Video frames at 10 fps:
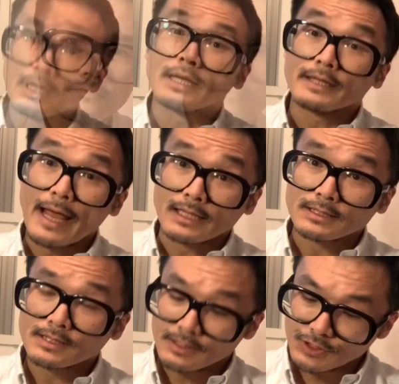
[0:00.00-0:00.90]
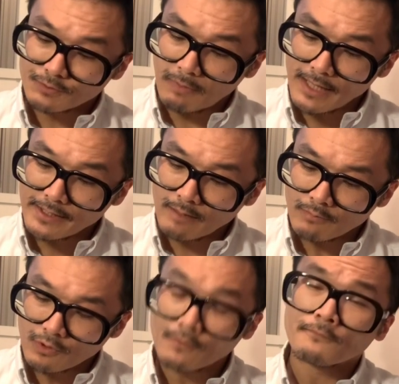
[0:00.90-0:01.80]
Next, spy
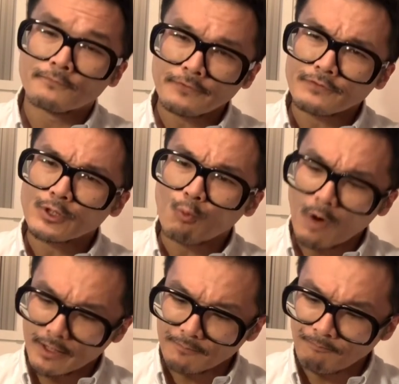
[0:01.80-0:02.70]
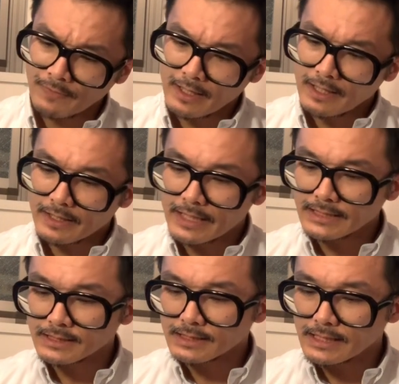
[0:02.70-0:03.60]
number 51.
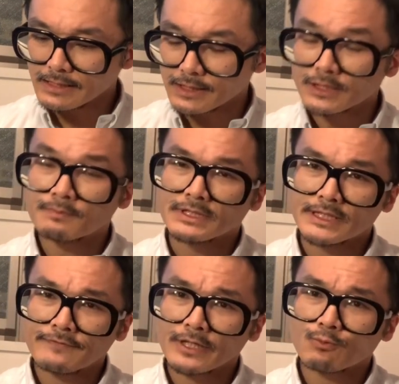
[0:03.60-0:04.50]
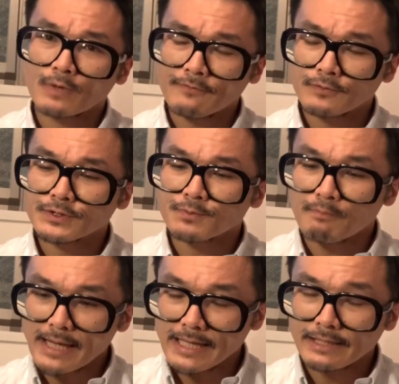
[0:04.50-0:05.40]
This is a specific reference
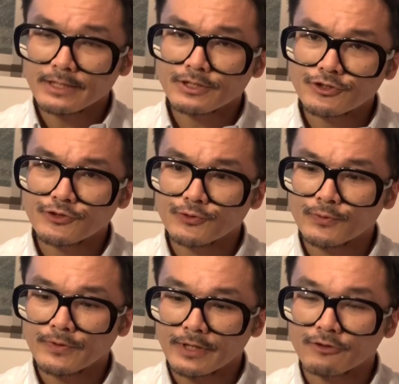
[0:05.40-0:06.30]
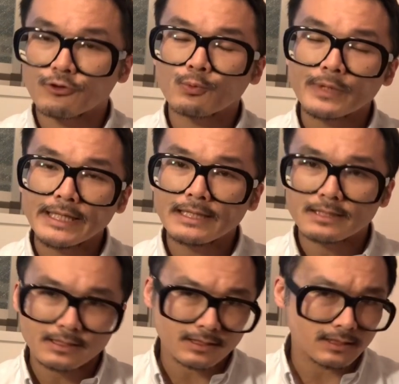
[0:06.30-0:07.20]
made to the
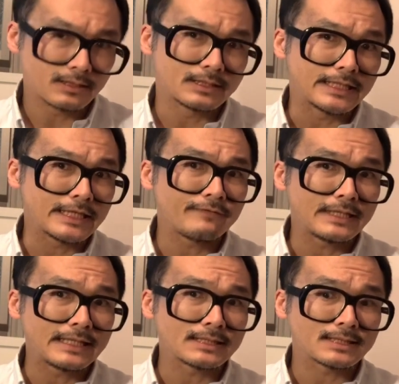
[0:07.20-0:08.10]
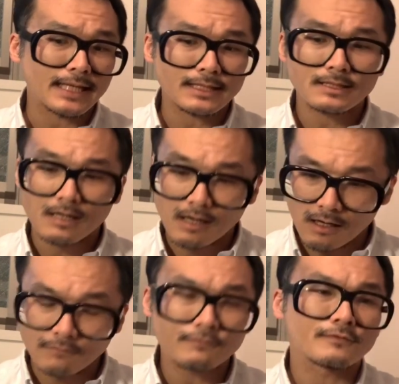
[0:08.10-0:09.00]
three-disc DVD set
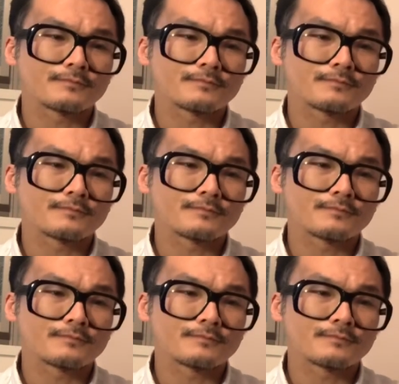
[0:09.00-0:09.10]
of